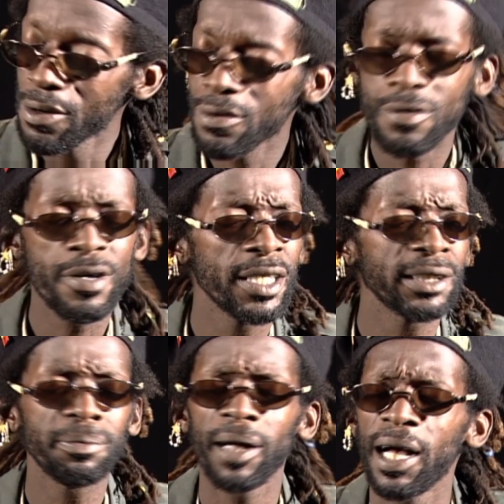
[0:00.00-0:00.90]

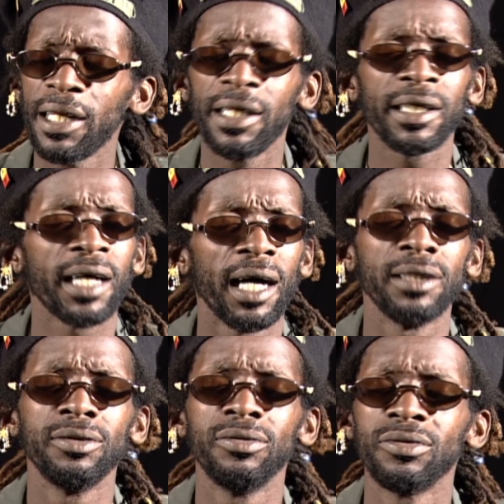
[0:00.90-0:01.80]
responding
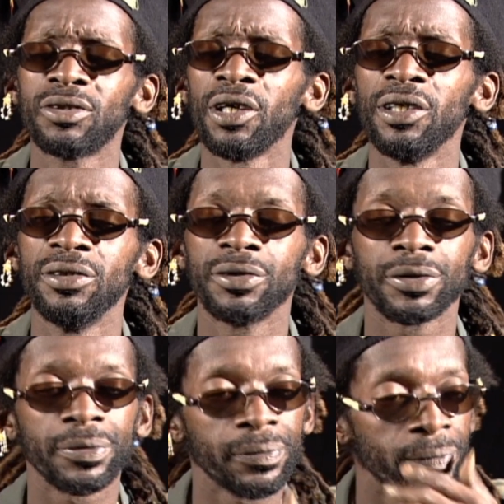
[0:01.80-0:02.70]
conscience.
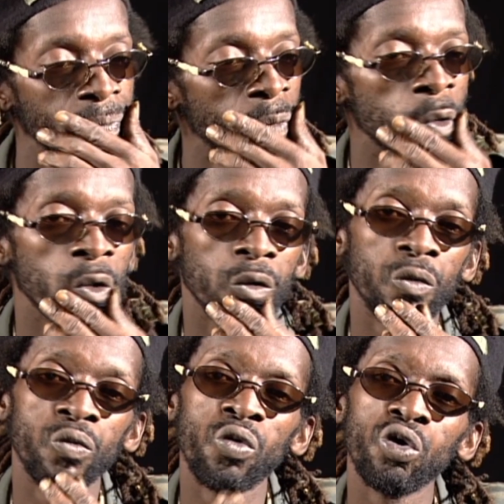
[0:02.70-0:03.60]

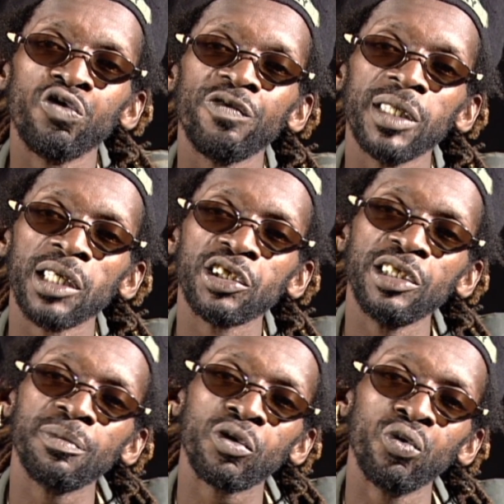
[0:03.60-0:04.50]
Wolf in a
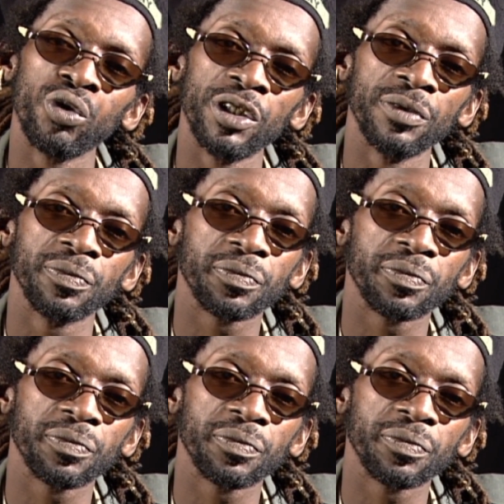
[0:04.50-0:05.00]
sheep clothing.